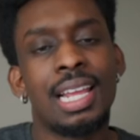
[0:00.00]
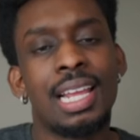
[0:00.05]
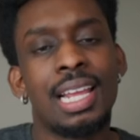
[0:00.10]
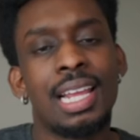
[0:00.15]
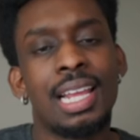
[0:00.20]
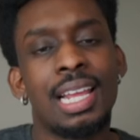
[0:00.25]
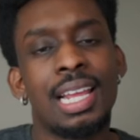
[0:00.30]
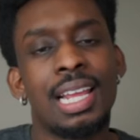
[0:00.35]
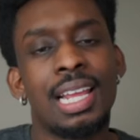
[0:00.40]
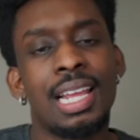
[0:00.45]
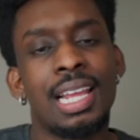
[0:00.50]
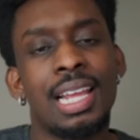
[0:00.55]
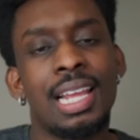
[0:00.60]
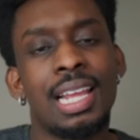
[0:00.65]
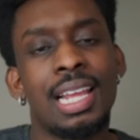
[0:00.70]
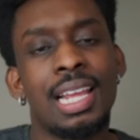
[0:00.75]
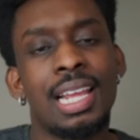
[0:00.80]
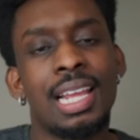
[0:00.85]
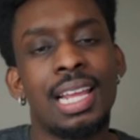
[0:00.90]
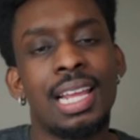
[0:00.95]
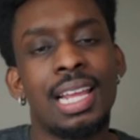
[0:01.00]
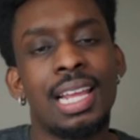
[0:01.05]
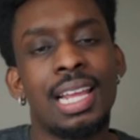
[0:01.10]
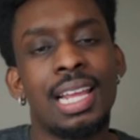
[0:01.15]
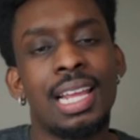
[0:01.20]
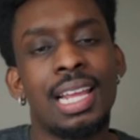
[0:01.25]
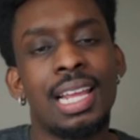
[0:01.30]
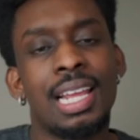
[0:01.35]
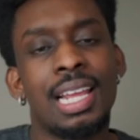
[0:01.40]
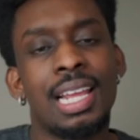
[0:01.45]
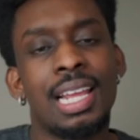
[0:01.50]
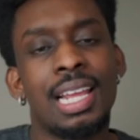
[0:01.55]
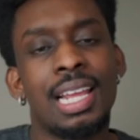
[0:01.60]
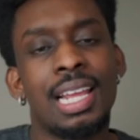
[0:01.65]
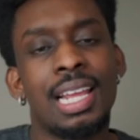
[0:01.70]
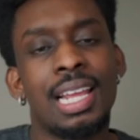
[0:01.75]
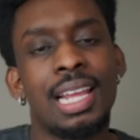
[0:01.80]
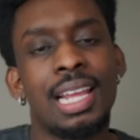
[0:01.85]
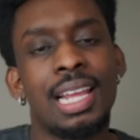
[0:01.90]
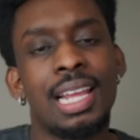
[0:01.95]

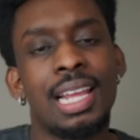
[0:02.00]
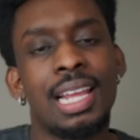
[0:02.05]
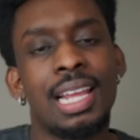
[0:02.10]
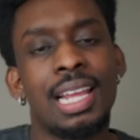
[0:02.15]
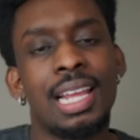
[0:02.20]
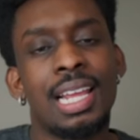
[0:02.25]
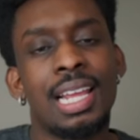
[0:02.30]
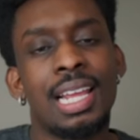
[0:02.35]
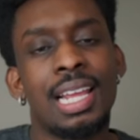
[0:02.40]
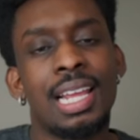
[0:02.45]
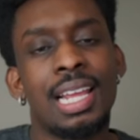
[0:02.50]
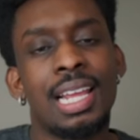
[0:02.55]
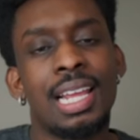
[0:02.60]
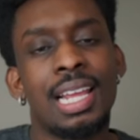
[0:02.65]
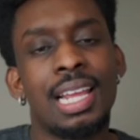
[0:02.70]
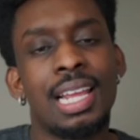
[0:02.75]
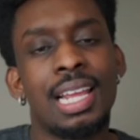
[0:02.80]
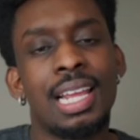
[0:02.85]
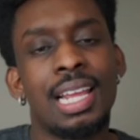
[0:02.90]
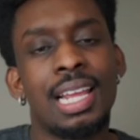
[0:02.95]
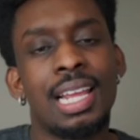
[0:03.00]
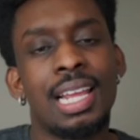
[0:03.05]
(not speaking)